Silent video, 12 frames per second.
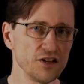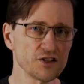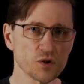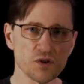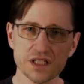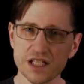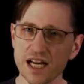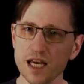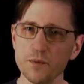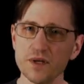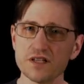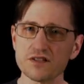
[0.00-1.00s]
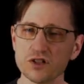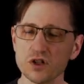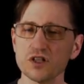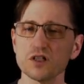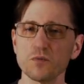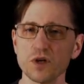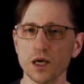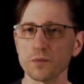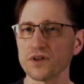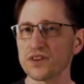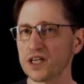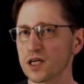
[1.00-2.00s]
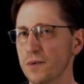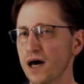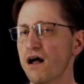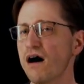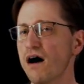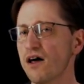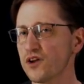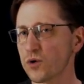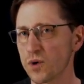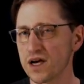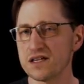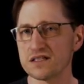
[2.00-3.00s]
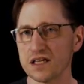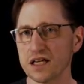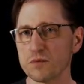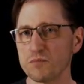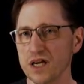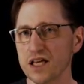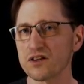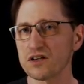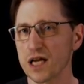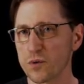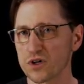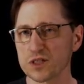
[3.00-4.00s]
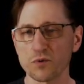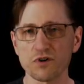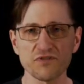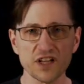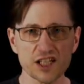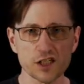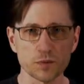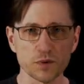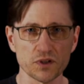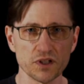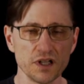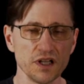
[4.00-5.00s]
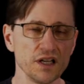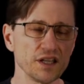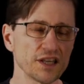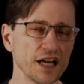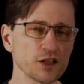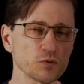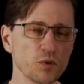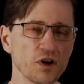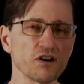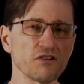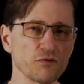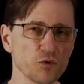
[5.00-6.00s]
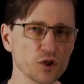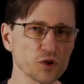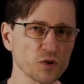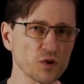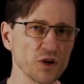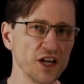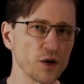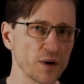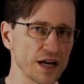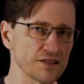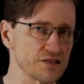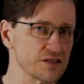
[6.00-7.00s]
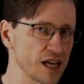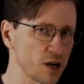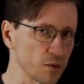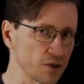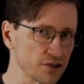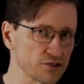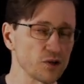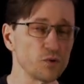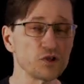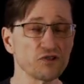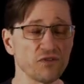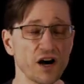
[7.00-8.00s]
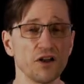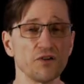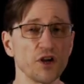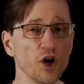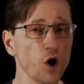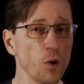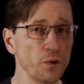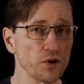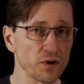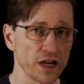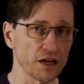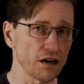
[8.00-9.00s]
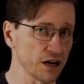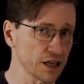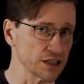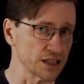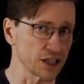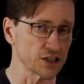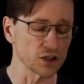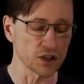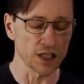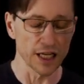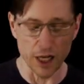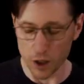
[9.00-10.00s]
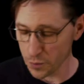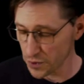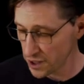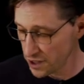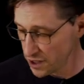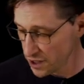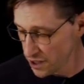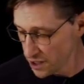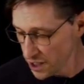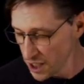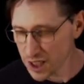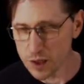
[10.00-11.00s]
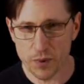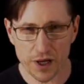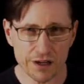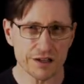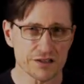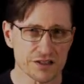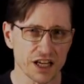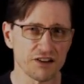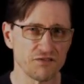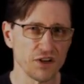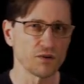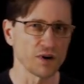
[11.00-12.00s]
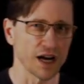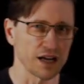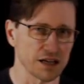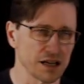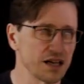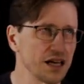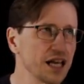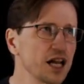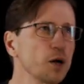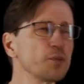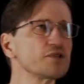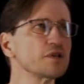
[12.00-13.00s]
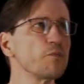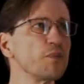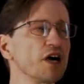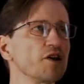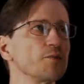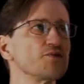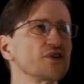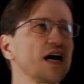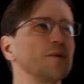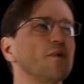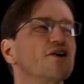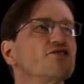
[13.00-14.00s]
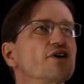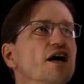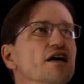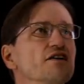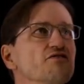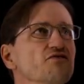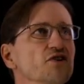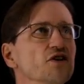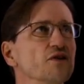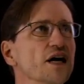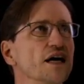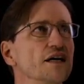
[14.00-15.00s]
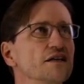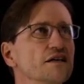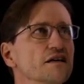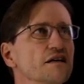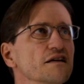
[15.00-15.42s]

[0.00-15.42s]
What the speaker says: so the timing is good to be able to think about other ways they can make their networks more flexible. That's where virtual radio access networks, which follow the Open RAN architecture, can help. To better understand vRAN, it helps to compare them side by side. vRAN